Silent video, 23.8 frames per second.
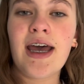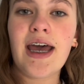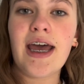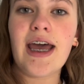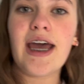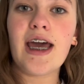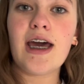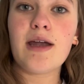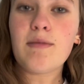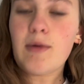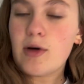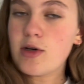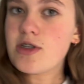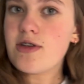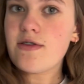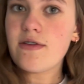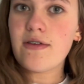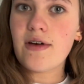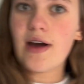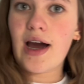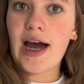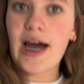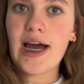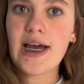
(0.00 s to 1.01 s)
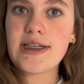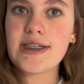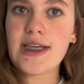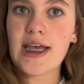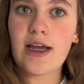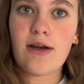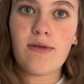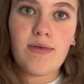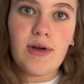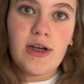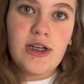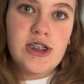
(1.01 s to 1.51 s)
And most of you guys
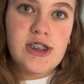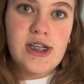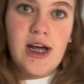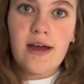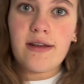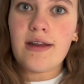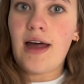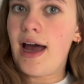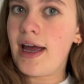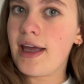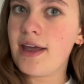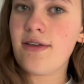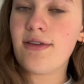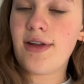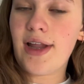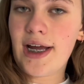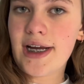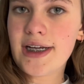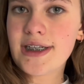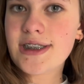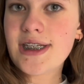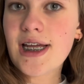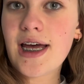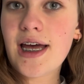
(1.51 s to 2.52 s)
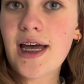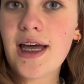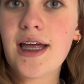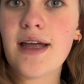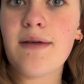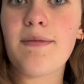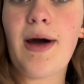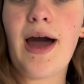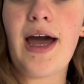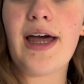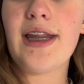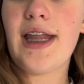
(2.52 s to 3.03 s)
like reached out that you liked it
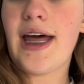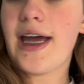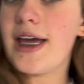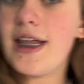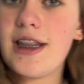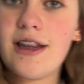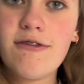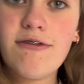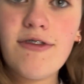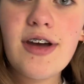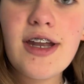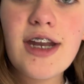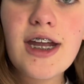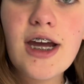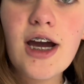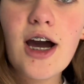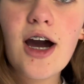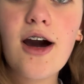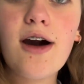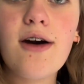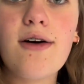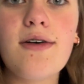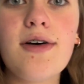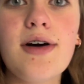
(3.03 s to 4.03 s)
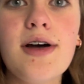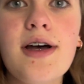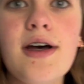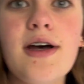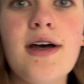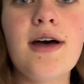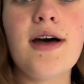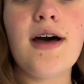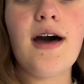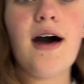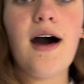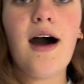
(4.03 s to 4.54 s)
by liking the video,
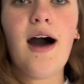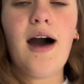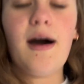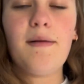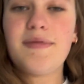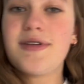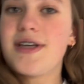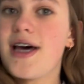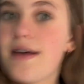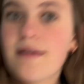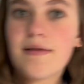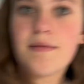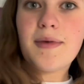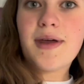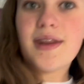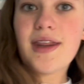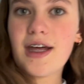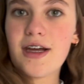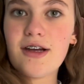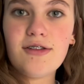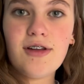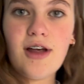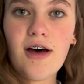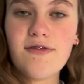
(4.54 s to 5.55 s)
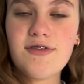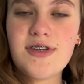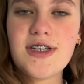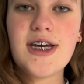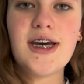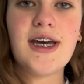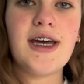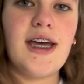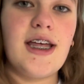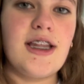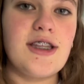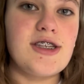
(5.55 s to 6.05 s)
um, telling me that you loved
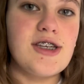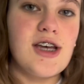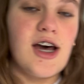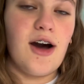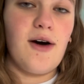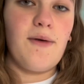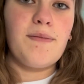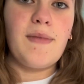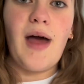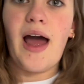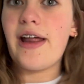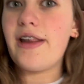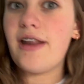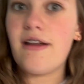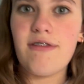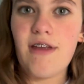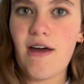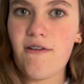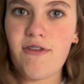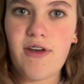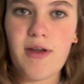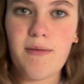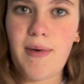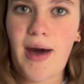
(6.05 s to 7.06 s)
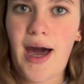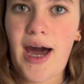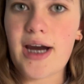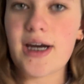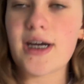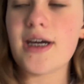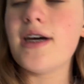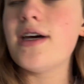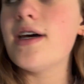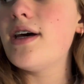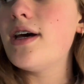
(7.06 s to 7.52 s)
it. And so I love that feedback.